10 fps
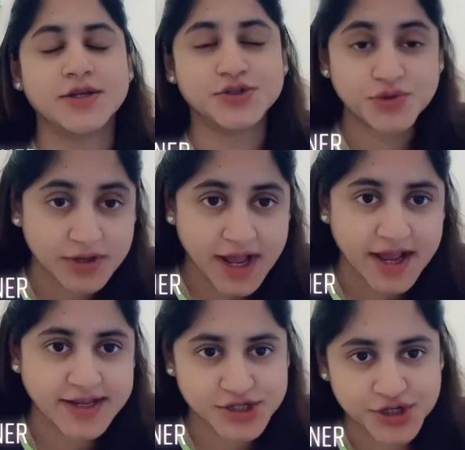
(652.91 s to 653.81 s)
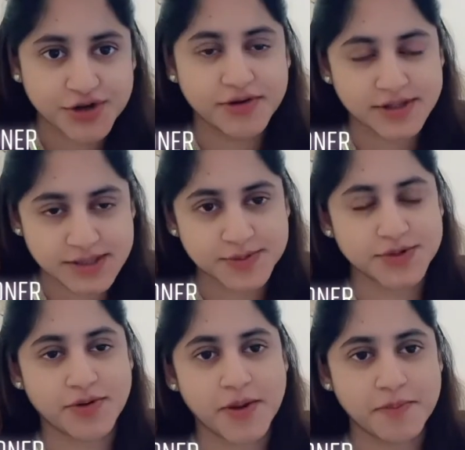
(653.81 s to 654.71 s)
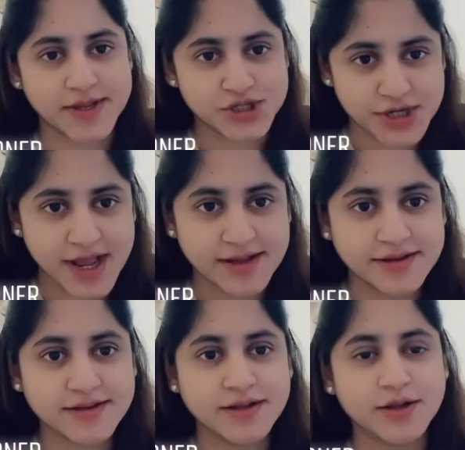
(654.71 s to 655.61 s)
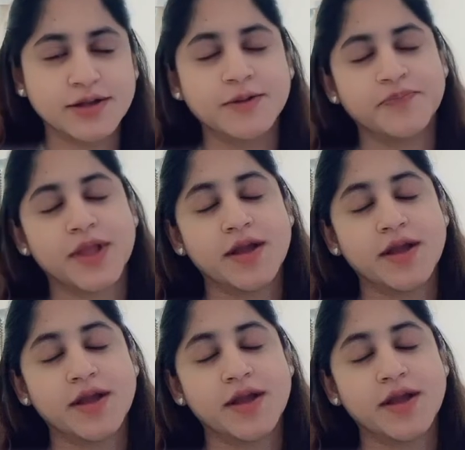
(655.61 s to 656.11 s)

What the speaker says: Do like, share and subscribe my channel.